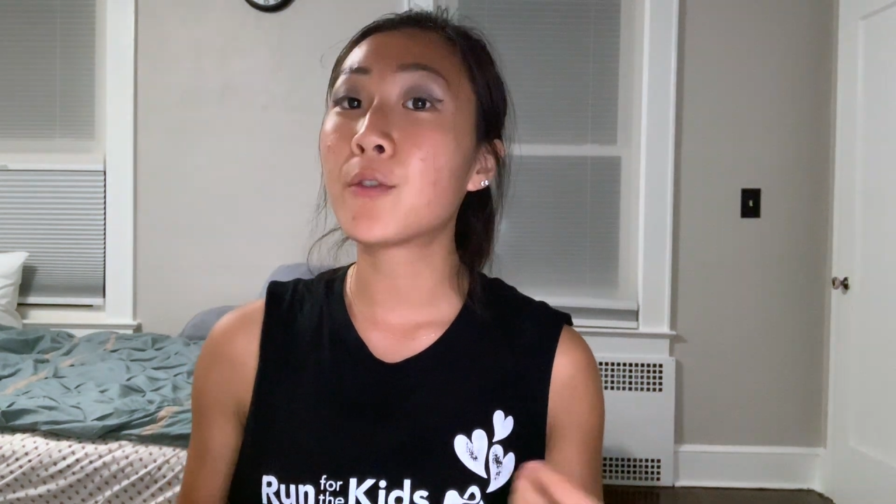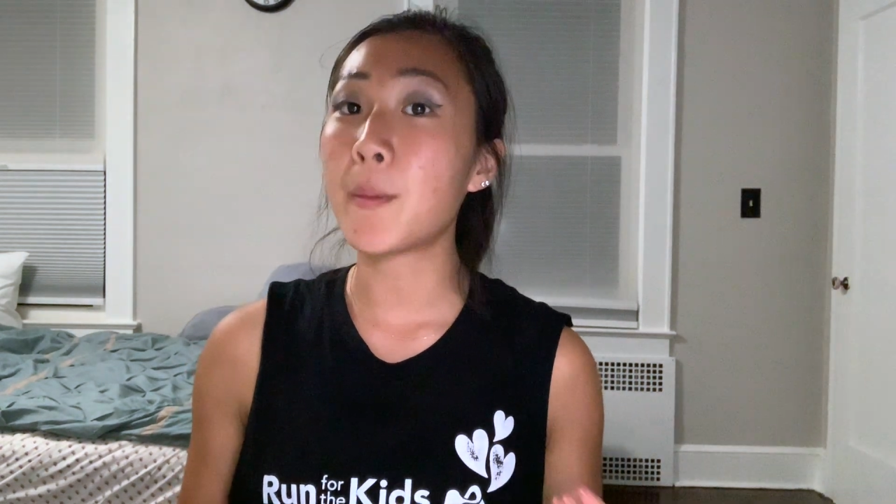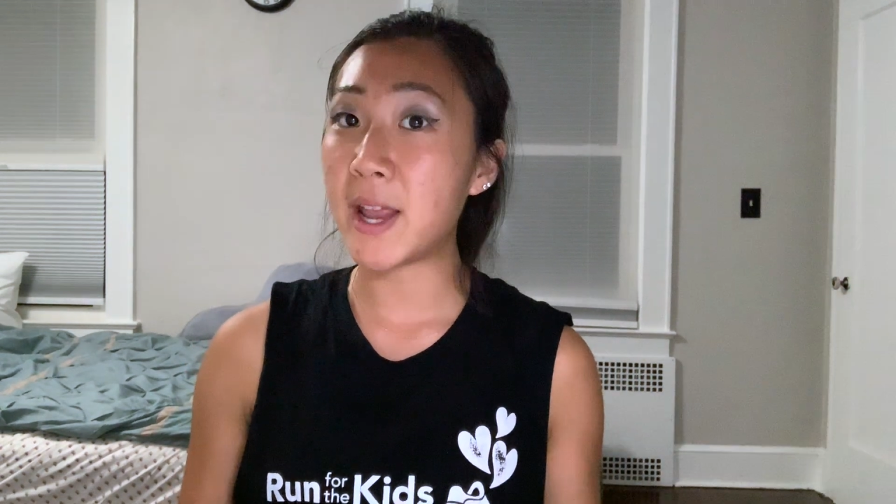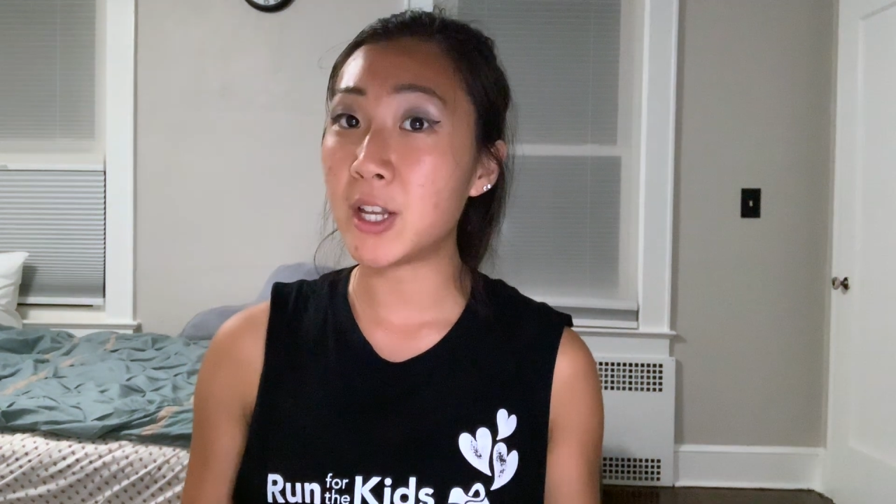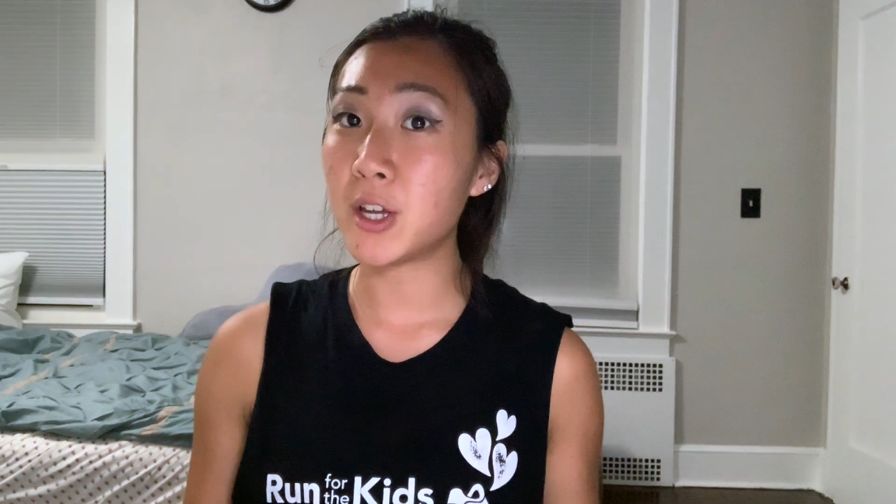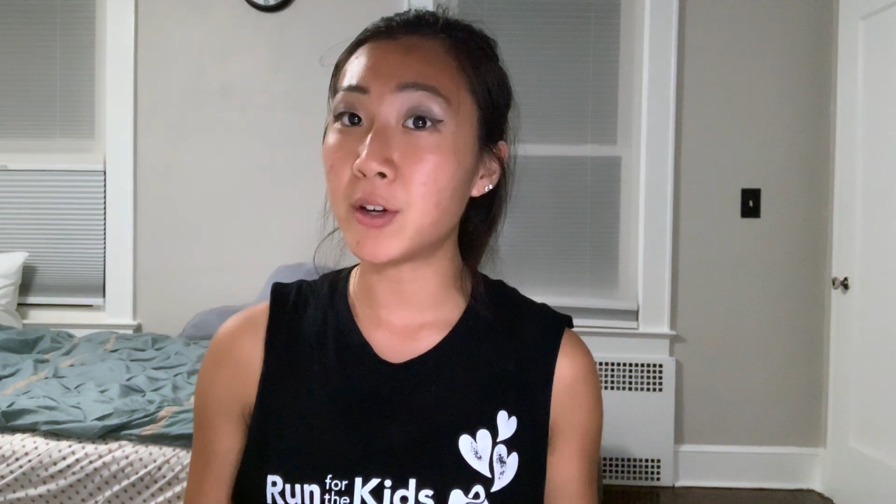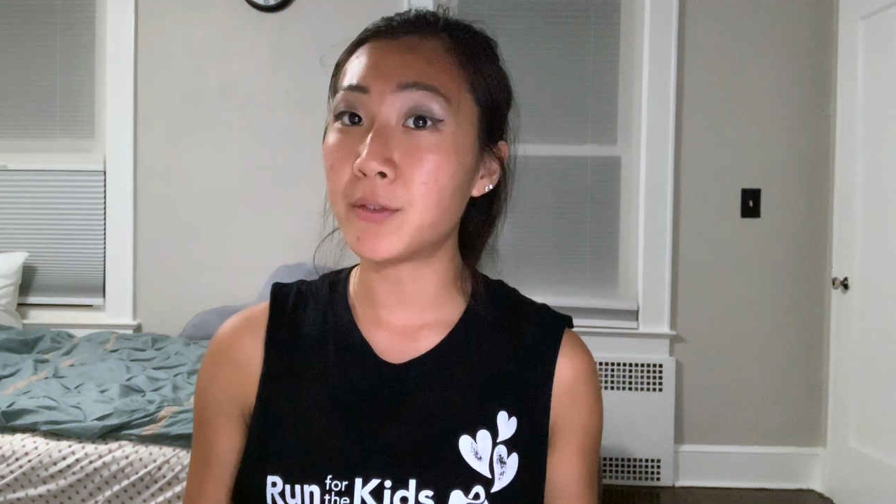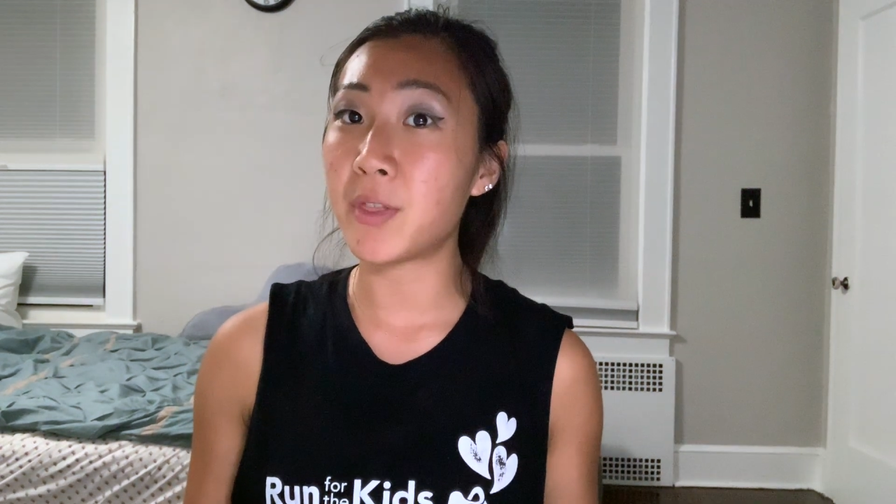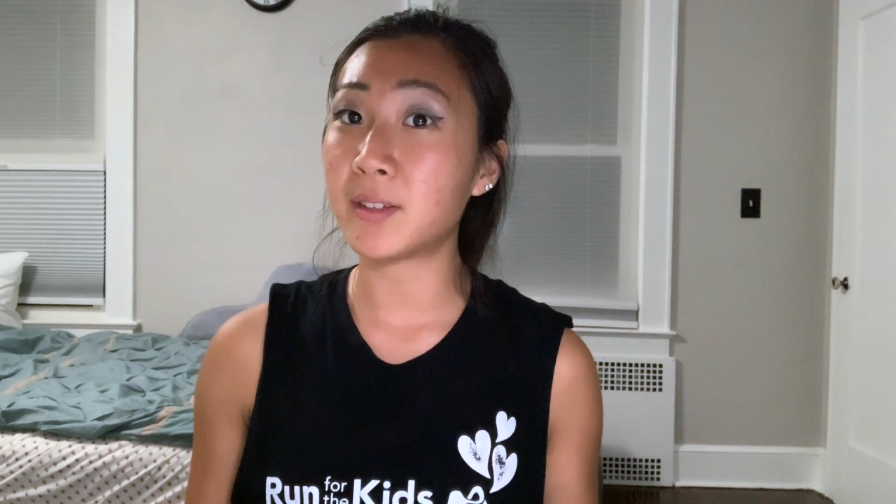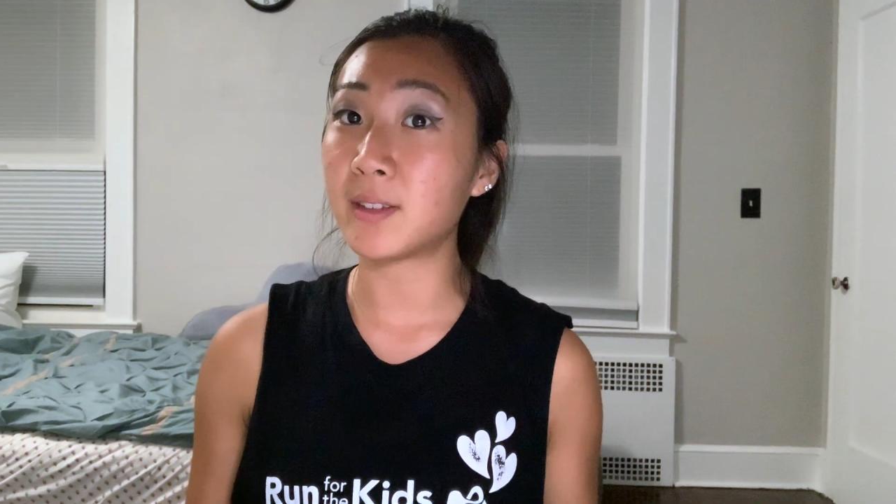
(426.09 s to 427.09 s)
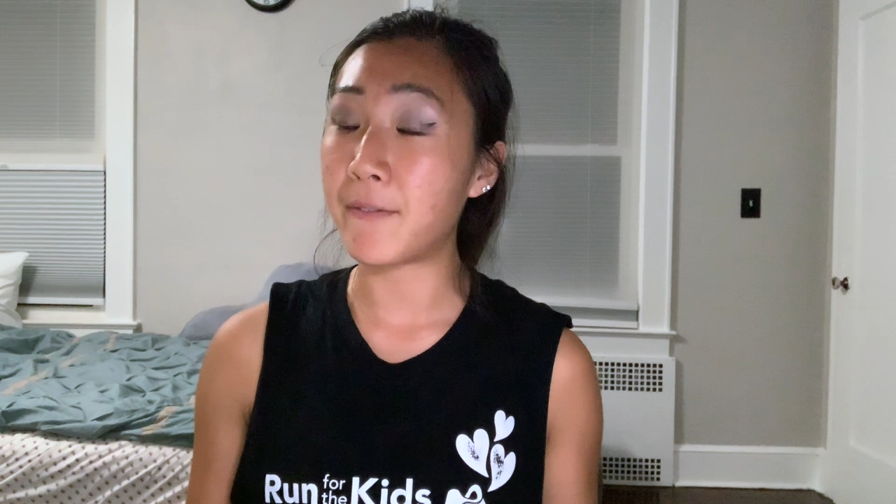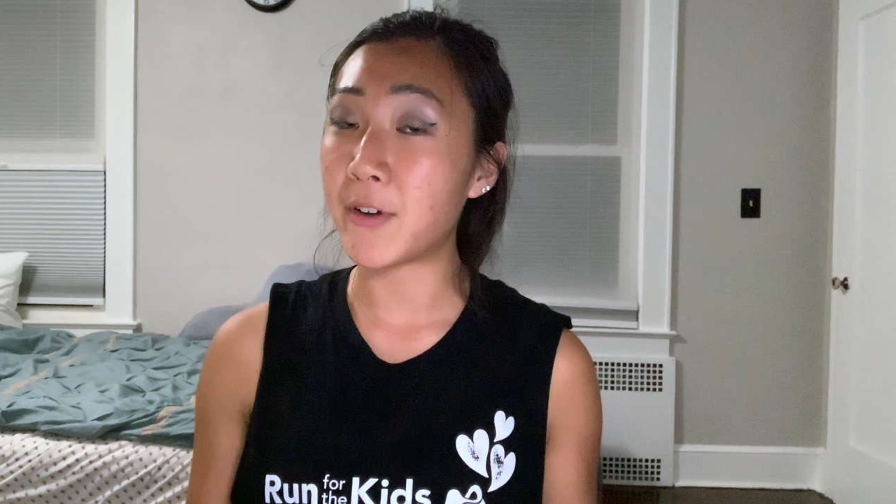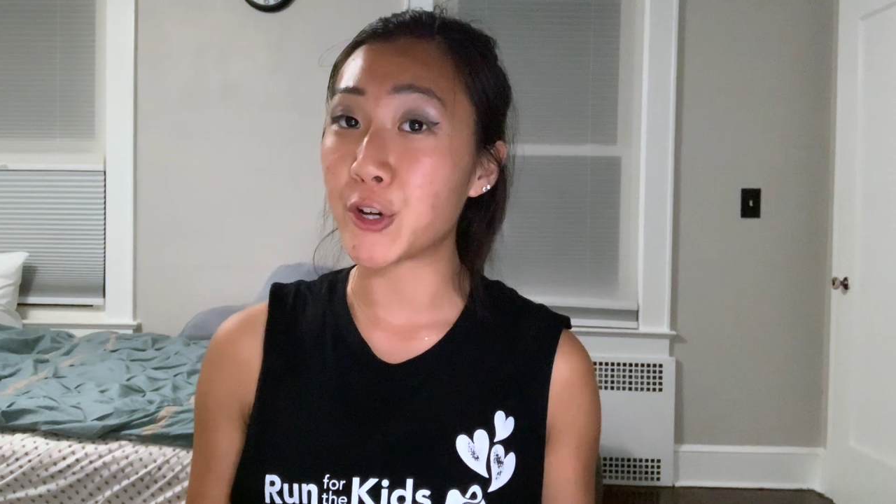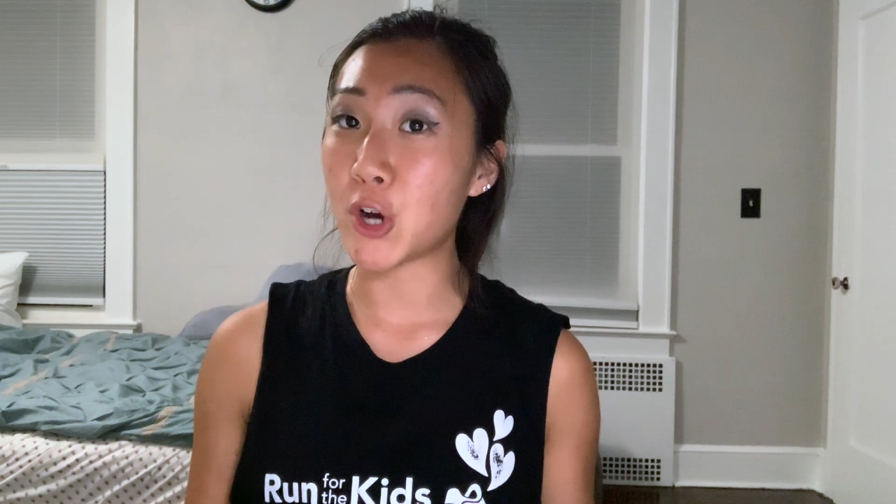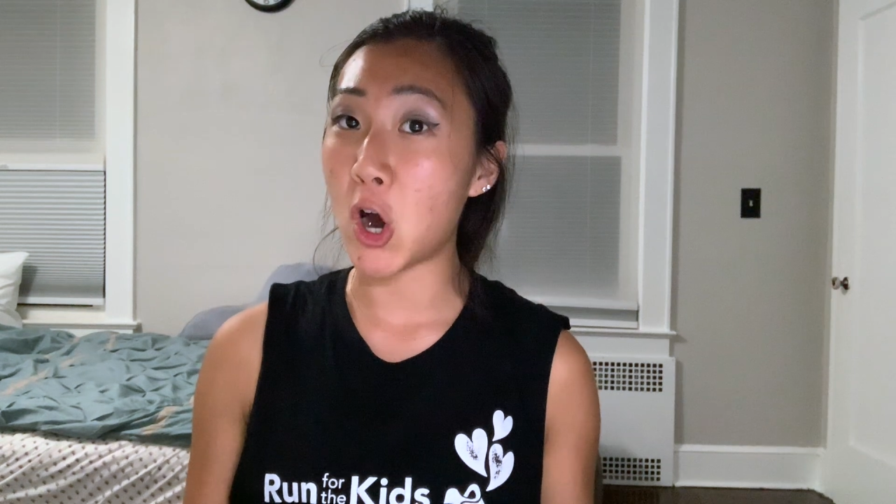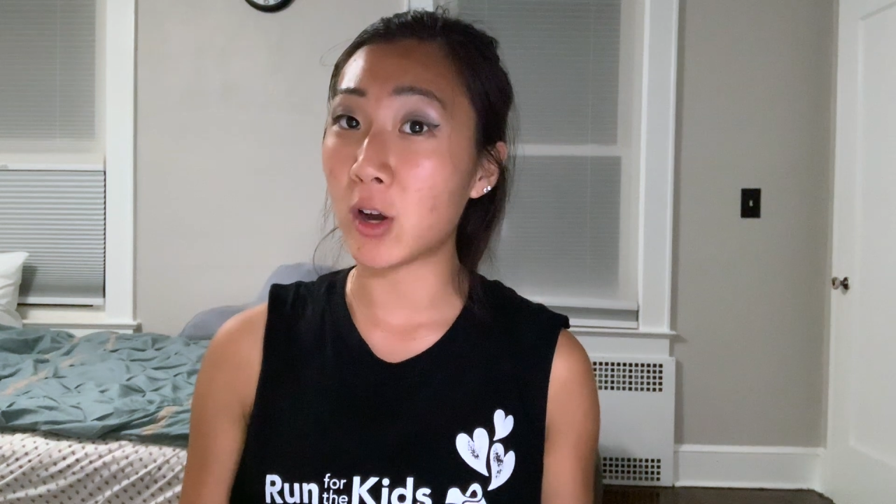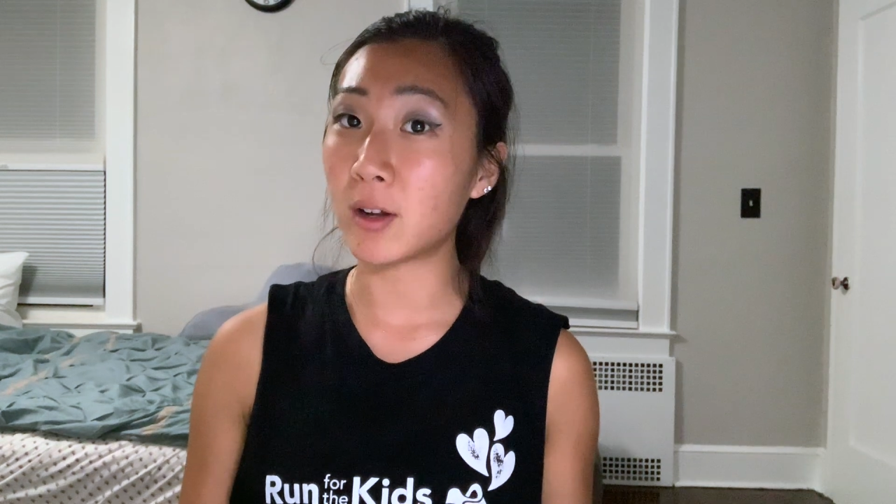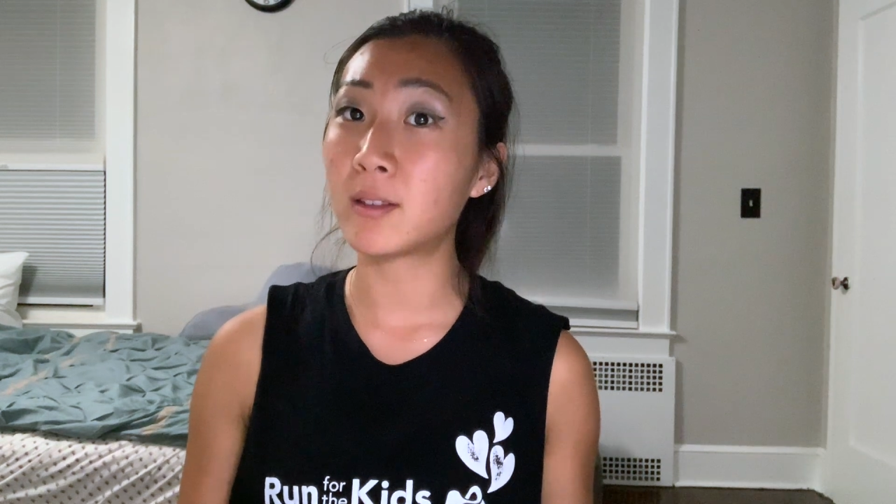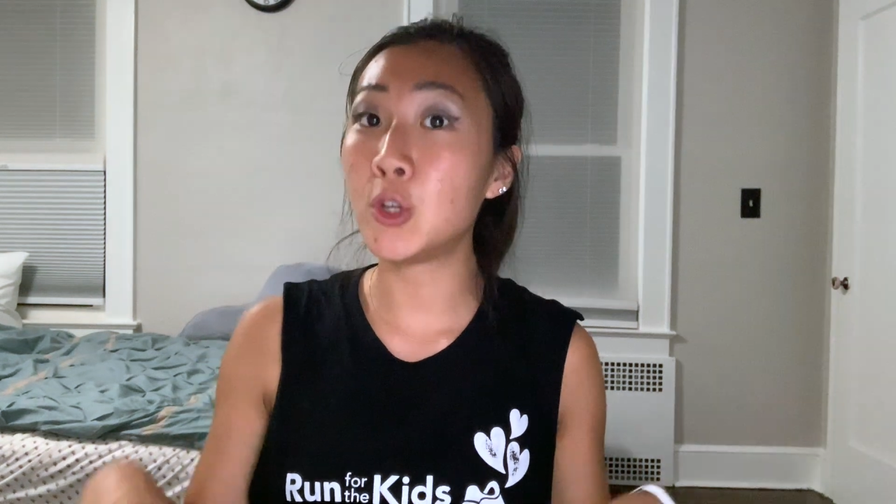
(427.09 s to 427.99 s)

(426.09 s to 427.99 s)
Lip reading: from any of the Sapphire cards,